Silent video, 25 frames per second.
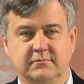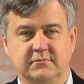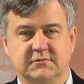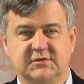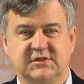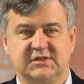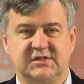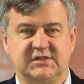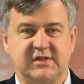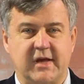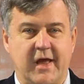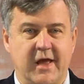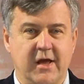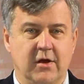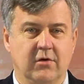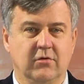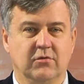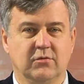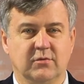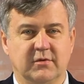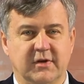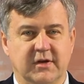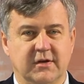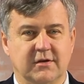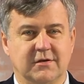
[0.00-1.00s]

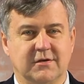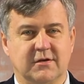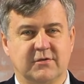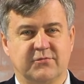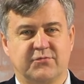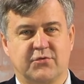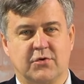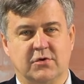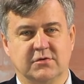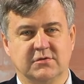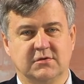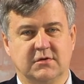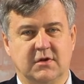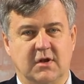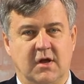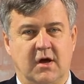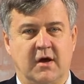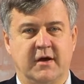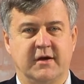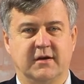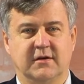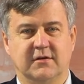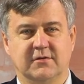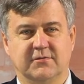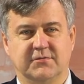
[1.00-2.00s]
sail in the front
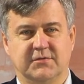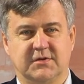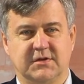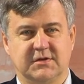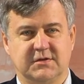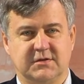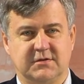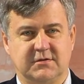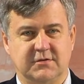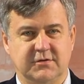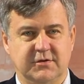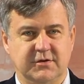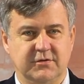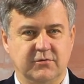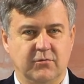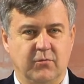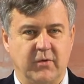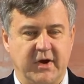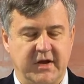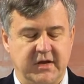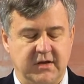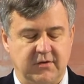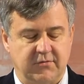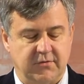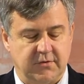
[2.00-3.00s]
line of this new
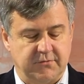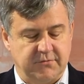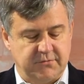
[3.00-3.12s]
wave